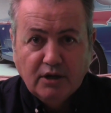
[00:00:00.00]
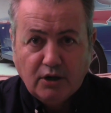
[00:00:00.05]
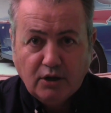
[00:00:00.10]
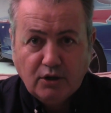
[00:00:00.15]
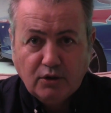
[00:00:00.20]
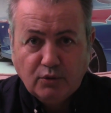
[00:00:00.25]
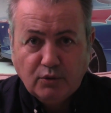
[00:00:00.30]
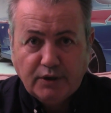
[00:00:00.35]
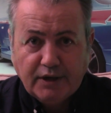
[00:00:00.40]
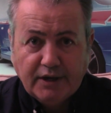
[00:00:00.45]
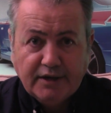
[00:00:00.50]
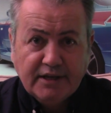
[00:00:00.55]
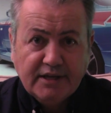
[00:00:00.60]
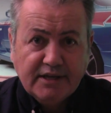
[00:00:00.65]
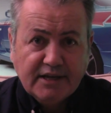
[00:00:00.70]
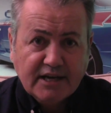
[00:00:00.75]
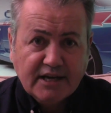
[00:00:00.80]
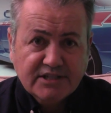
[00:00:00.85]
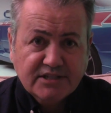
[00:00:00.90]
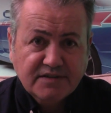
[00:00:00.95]
Oh, and
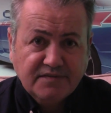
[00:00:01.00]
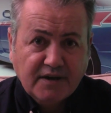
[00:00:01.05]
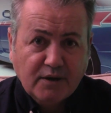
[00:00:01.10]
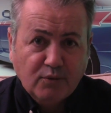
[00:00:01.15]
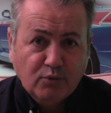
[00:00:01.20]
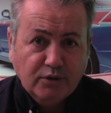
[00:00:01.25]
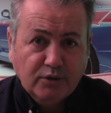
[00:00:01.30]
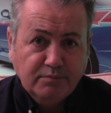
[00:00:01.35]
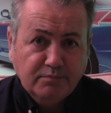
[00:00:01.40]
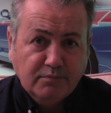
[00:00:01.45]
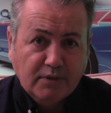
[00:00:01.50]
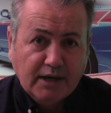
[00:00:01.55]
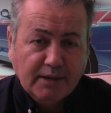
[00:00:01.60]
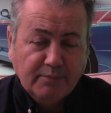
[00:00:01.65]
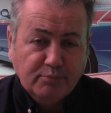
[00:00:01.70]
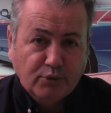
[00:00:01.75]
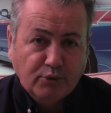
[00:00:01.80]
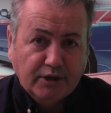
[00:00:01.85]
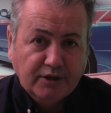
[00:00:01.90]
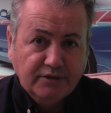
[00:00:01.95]
he asked if I wouldn't
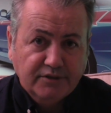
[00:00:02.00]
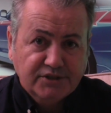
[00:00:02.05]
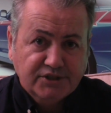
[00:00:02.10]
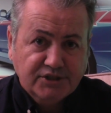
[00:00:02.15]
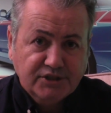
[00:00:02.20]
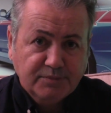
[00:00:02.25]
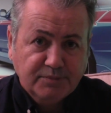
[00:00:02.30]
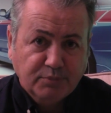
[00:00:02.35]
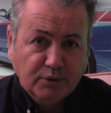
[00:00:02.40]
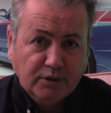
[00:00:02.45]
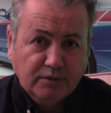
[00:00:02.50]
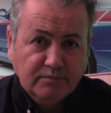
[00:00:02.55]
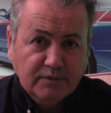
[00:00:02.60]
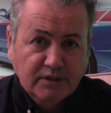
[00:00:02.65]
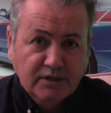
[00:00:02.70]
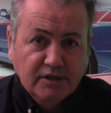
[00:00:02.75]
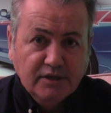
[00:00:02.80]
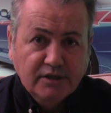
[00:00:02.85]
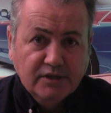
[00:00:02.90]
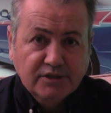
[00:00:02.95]
mind bringing the Supra
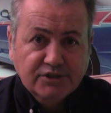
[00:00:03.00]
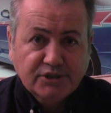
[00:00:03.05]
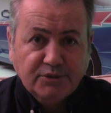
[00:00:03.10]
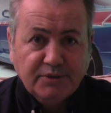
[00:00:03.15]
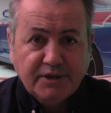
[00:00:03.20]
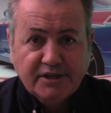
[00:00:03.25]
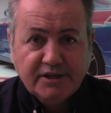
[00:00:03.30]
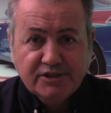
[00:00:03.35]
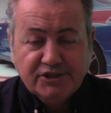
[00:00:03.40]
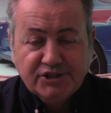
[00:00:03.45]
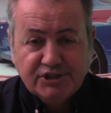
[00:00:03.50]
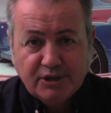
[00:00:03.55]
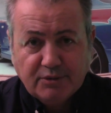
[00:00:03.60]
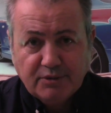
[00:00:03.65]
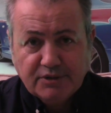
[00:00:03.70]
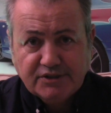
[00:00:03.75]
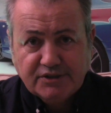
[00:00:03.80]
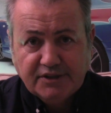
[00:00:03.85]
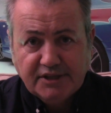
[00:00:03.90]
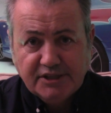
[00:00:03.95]
so he could show
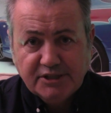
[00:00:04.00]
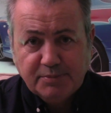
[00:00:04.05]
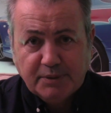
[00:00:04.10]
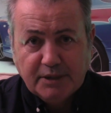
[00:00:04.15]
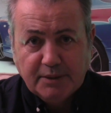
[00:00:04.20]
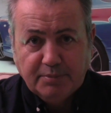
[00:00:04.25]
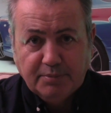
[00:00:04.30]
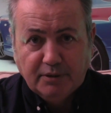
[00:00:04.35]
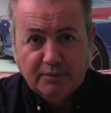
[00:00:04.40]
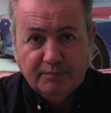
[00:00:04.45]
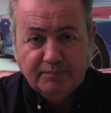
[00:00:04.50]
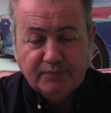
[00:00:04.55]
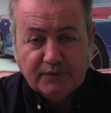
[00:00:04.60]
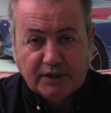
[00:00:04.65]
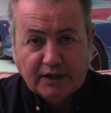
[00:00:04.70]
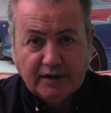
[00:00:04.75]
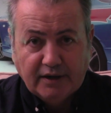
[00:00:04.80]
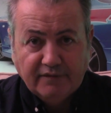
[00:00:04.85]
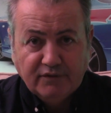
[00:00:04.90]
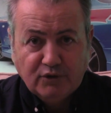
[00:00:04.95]
it to these people.
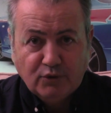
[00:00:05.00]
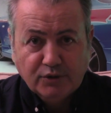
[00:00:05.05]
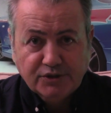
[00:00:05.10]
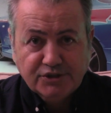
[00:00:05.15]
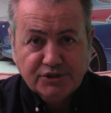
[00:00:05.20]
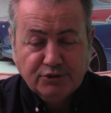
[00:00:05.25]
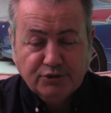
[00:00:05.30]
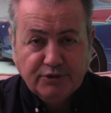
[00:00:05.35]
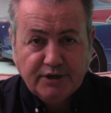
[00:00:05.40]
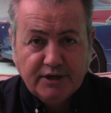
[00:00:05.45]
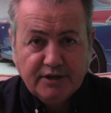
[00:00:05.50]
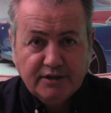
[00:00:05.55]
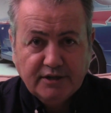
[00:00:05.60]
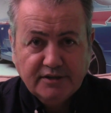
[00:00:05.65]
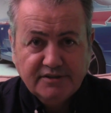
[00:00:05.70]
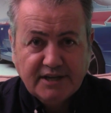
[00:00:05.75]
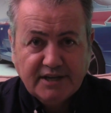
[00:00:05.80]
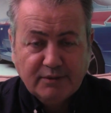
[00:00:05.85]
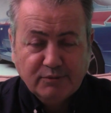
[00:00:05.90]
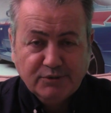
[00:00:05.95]
I, of course, agreed, and a
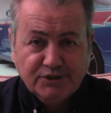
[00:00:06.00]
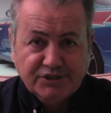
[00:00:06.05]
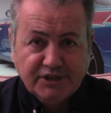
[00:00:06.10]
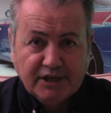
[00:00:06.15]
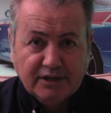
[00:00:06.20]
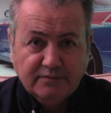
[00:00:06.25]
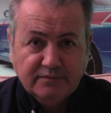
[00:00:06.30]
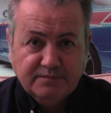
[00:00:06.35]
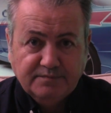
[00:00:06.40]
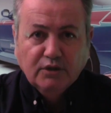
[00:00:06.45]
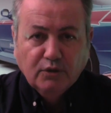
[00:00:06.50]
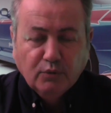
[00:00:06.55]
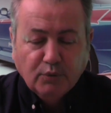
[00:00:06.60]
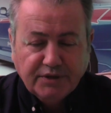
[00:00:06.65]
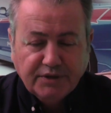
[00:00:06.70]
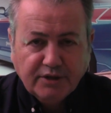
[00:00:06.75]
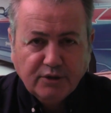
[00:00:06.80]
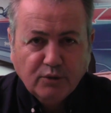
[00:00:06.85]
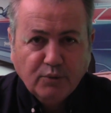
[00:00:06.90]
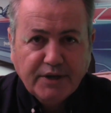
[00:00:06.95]
date was set.
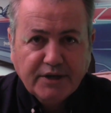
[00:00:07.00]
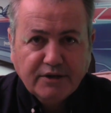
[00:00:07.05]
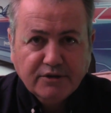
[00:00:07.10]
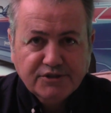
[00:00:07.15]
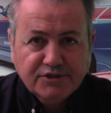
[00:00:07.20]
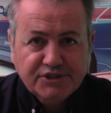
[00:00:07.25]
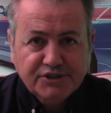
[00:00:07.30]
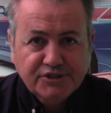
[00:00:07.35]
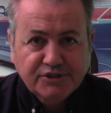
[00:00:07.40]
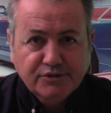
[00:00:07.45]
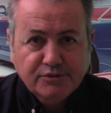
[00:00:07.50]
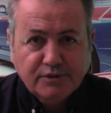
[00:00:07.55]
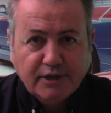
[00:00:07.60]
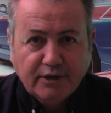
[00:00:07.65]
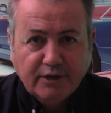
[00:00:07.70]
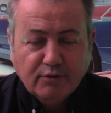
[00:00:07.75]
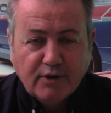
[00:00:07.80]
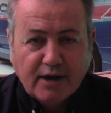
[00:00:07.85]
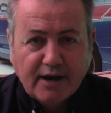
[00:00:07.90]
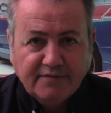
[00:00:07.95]
Within a week or two, I
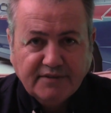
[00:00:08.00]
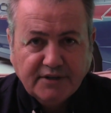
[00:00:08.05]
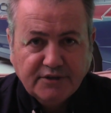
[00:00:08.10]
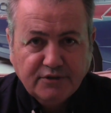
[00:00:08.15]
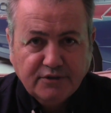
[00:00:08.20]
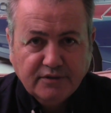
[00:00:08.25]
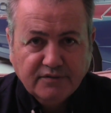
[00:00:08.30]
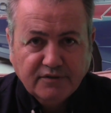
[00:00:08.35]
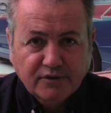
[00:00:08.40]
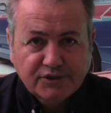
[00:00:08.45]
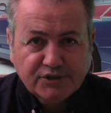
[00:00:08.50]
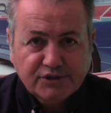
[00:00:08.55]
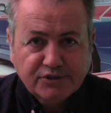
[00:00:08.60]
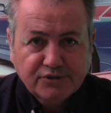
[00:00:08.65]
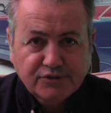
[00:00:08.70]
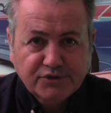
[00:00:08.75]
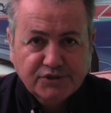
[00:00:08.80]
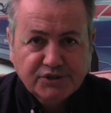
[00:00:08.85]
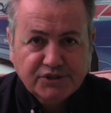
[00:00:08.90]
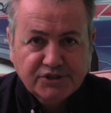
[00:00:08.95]
arrived at
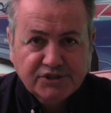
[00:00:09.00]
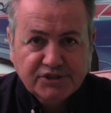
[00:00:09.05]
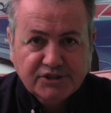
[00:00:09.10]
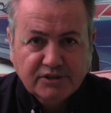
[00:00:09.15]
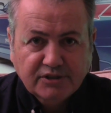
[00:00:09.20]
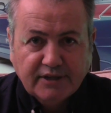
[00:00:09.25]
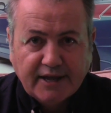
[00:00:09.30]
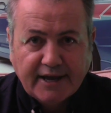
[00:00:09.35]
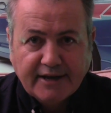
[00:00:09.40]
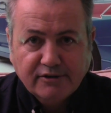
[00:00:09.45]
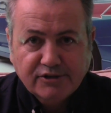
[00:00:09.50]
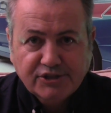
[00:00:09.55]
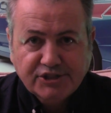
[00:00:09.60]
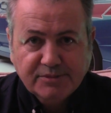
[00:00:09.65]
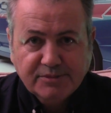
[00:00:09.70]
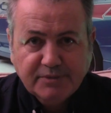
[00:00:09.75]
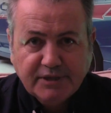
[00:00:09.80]
Universal's Lancashire